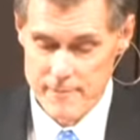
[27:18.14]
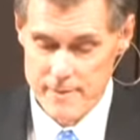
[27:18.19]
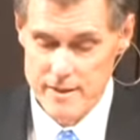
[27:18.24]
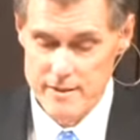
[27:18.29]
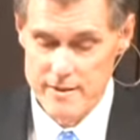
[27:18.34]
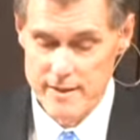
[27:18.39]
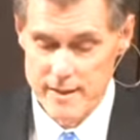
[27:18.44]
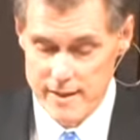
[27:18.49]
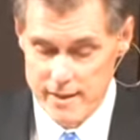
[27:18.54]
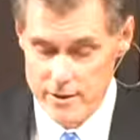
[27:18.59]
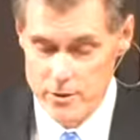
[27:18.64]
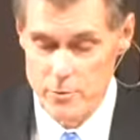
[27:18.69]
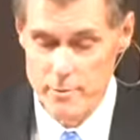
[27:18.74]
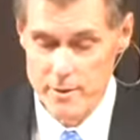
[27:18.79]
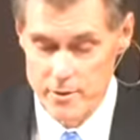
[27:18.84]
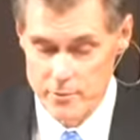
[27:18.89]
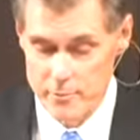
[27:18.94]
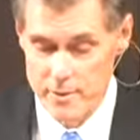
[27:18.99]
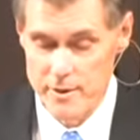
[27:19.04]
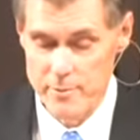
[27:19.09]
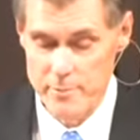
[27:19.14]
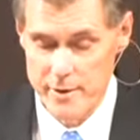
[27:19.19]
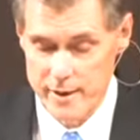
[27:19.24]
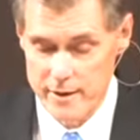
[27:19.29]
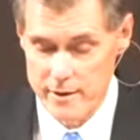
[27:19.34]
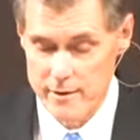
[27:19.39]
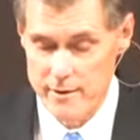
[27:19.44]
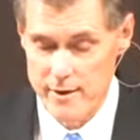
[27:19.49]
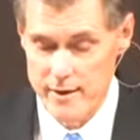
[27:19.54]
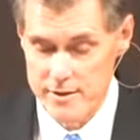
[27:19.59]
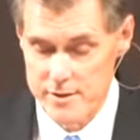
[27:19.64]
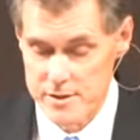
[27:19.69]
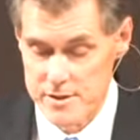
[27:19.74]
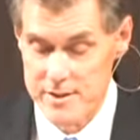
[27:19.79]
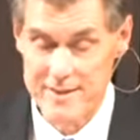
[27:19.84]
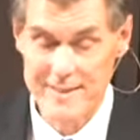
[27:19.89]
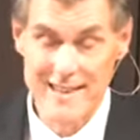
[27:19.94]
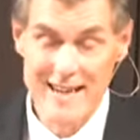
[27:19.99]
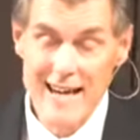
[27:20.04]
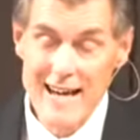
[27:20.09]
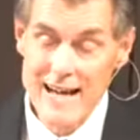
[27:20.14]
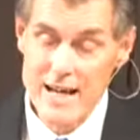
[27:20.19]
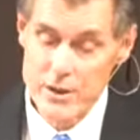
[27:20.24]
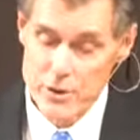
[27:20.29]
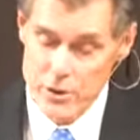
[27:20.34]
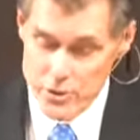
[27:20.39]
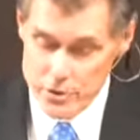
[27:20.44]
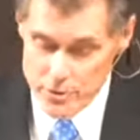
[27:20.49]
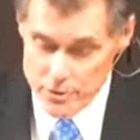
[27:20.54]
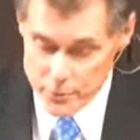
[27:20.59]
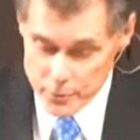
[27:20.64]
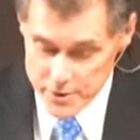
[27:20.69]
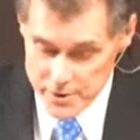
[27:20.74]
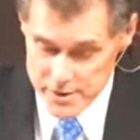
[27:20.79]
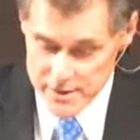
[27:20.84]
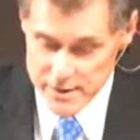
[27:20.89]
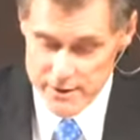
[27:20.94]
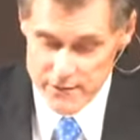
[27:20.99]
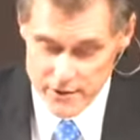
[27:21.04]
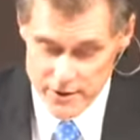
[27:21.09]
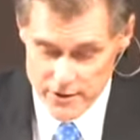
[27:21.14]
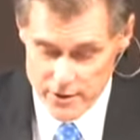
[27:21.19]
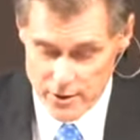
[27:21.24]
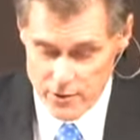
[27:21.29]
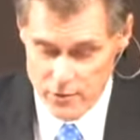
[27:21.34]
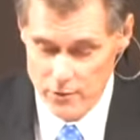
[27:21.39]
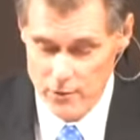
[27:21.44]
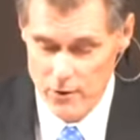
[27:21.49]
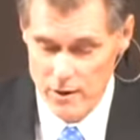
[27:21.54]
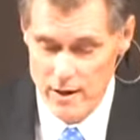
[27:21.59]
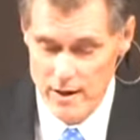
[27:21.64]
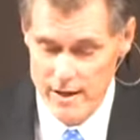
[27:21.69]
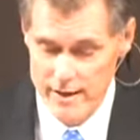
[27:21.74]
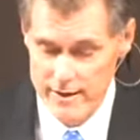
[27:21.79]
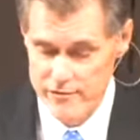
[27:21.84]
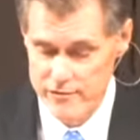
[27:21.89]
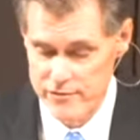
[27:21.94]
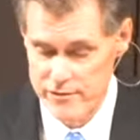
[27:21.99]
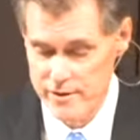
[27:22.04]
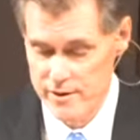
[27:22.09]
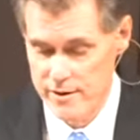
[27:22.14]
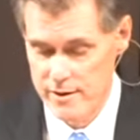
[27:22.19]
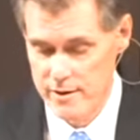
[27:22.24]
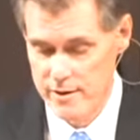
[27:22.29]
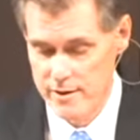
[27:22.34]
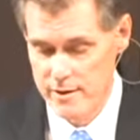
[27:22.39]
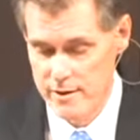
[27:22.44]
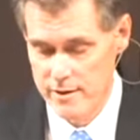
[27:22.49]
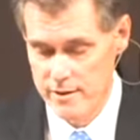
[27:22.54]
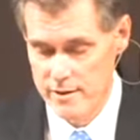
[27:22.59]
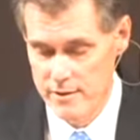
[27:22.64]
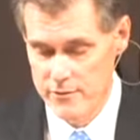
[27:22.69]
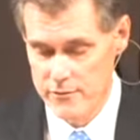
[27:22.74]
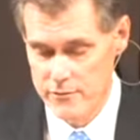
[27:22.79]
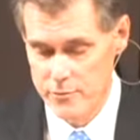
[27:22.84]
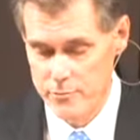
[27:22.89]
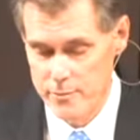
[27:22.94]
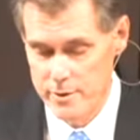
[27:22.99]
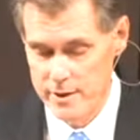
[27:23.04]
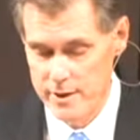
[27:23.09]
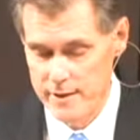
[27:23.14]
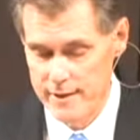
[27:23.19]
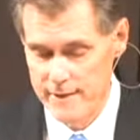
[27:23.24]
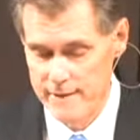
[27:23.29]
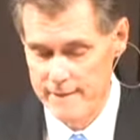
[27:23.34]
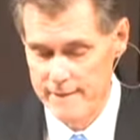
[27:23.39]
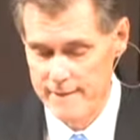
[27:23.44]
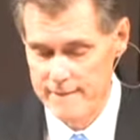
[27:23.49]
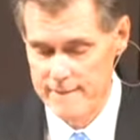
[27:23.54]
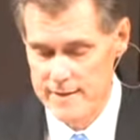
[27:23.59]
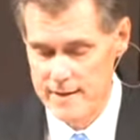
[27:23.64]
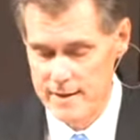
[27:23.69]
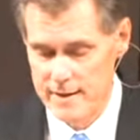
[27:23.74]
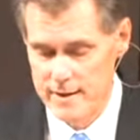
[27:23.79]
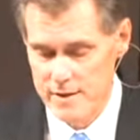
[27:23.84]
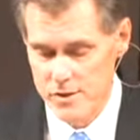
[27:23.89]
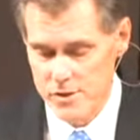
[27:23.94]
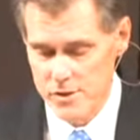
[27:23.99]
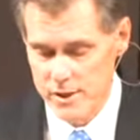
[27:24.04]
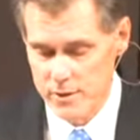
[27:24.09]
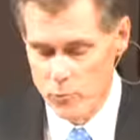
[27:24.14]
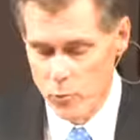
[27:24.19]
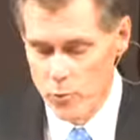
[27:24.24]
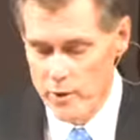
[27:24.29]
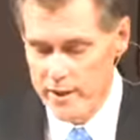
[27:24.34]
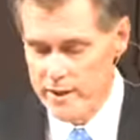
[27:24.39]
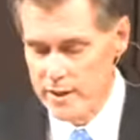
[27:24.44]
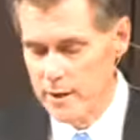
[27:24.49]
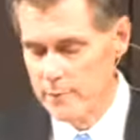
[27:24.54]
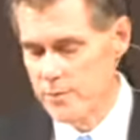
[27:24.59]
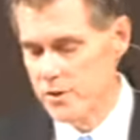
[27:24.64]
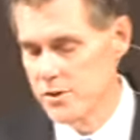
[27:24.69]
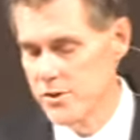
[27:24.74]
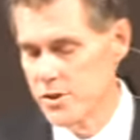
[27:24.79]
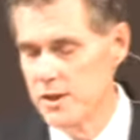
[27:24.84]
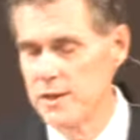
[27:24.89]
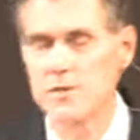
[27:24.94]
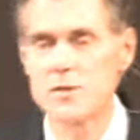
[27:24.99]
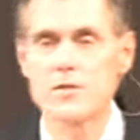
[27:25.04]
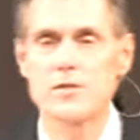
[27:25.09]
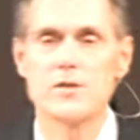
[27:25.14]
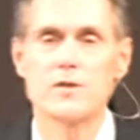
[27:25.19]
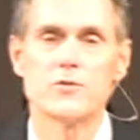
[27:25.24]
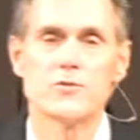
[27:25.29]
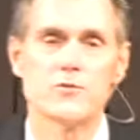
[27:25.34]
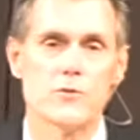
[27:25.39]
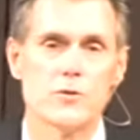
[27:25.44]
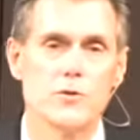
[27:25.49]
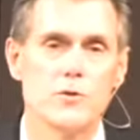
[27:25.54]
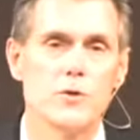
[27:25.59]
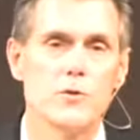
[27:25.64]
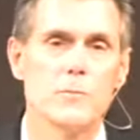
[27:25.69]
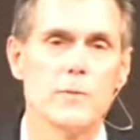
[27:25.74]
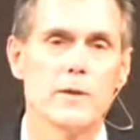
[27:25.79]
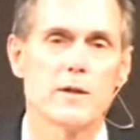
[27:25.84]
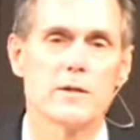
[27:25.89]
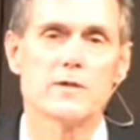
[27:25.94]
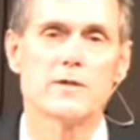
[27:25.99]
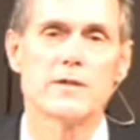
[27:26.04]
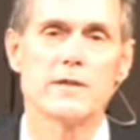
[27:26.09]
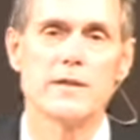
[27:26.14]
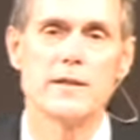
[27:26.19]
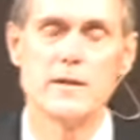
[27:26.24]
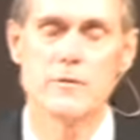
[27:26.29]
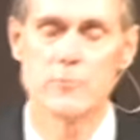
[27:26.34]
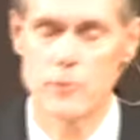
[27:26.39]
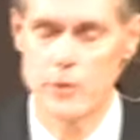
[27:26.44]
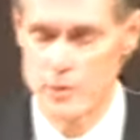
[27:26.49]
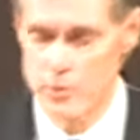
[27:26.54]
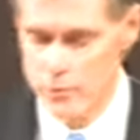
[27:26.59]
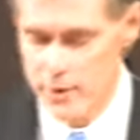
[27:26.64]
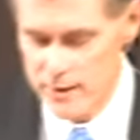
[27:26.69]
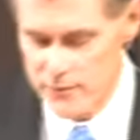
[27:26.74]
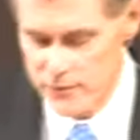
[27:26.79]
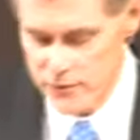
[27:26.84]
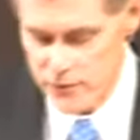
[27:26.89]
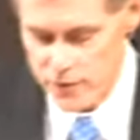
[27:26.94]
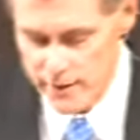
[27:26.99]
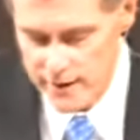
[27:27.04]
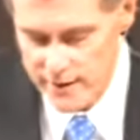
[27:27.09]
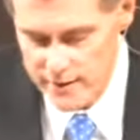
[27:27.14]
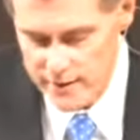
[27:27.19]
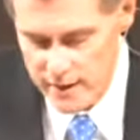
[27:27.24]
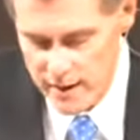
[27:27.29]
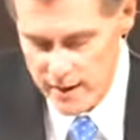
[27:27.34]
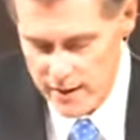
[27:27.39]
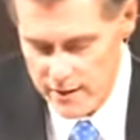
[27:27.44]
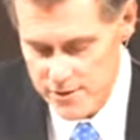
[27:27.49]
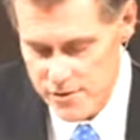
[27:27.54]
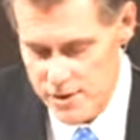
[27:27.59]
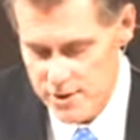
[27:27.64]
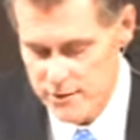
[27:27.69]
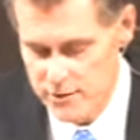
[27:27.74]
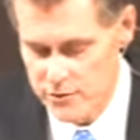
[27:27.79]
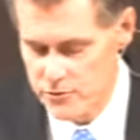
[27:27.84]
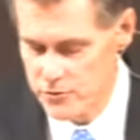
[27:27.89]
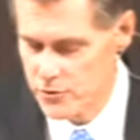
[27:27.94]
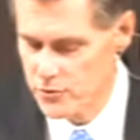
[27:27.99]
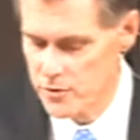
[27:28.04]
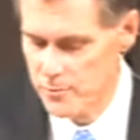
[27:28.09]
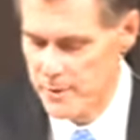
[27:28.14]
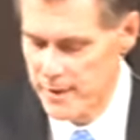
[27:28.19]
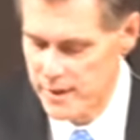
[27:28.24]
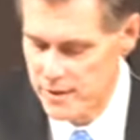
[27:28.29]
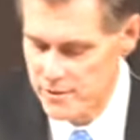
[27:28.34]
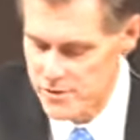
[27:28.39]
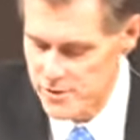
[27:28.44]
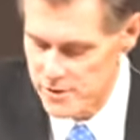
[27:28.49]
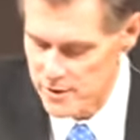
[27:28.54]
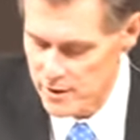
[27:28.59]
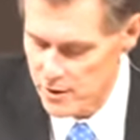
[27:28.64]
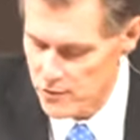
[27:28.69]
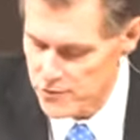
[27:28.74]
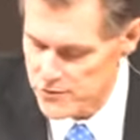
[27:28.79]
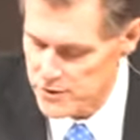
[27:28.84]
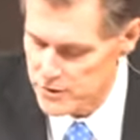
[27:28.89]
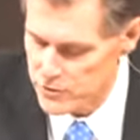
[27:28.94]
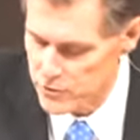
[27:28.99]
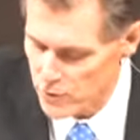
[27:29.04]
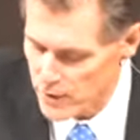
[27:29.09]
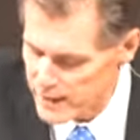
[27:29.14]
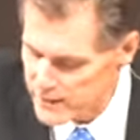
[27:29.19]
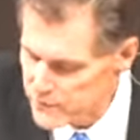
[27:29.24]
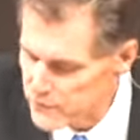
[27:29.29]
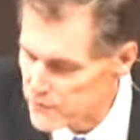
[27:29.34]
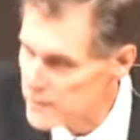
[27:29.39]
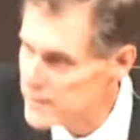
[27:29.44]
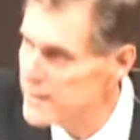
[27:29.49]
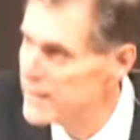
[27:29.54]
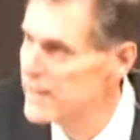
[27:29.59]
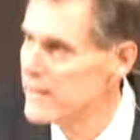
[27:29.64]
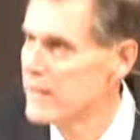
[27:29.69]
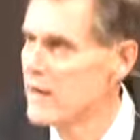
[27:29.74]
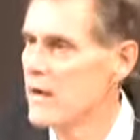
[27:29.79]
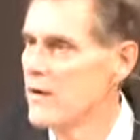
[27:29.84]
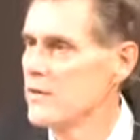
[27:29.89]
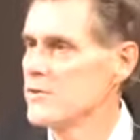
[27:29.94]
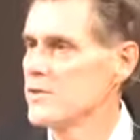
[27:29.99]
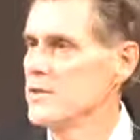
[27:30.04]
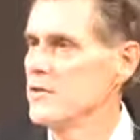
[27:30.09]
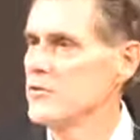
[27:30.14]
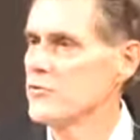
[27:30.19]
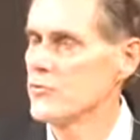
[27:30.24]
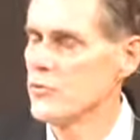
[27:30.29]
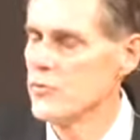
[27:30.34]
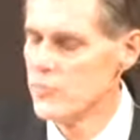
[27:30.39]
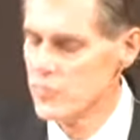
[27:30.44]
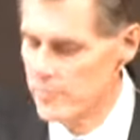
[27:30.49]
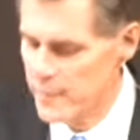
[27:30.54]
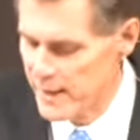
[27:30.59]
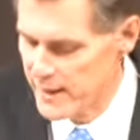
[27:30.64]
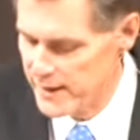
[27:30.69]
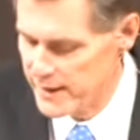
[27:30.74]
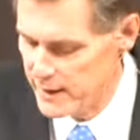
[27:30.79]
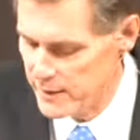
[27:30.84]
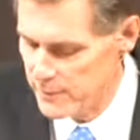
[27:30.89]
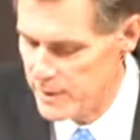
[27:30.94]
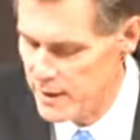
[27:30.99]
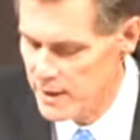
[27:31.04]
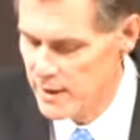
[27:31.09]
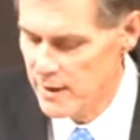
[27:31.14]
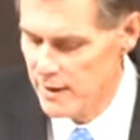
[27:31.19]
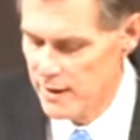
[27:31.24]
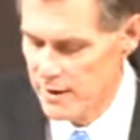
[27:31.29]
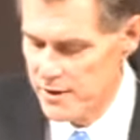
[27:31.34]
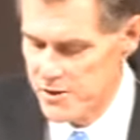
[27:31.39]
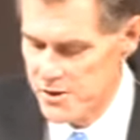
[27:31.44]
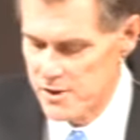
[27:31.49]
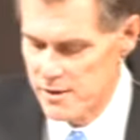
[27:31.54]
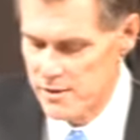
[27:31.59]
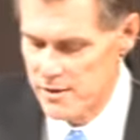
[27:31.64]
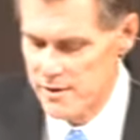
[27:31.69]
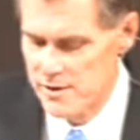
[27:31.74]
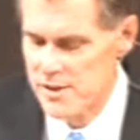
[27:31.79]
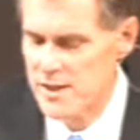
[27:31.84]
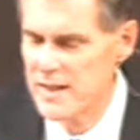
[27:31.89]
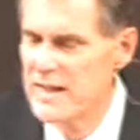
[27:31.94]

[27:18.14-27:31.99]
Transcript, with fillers: Today you'll be with me in paradise. Today you're going to receive eternal life through me. You see, when we come to Jesus in true humility, regretfully acknowledging the truth about ourselves and gratefully acknowledging the truth about Him, listen to this.